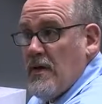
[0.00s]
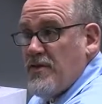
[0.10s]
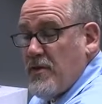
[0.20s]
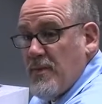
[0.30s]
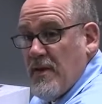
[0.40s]
It
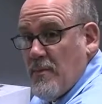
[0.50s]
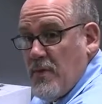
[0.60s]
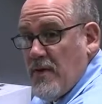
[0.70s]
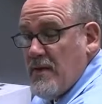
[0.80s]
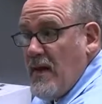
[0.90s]
should be
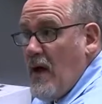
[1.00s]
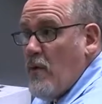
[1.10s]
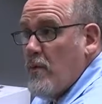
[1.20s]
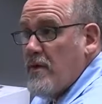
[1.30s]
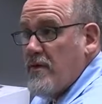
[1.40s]
complete
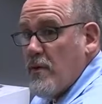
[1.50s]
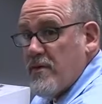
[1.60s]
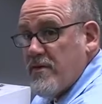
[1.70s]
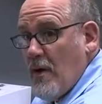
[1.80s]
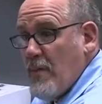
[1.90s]
now with
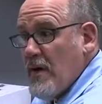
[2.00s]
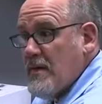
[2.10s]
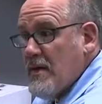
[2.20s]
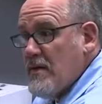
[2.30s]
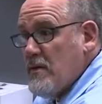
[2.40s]
your
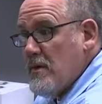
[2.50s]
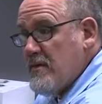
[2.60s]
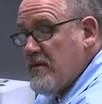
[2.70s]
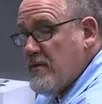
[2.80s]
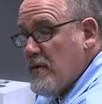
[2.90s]
soundbite that you
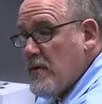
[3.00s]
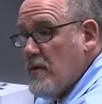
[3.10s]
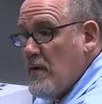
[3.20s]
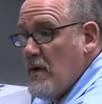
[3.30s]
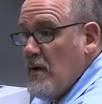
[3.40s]
listen to.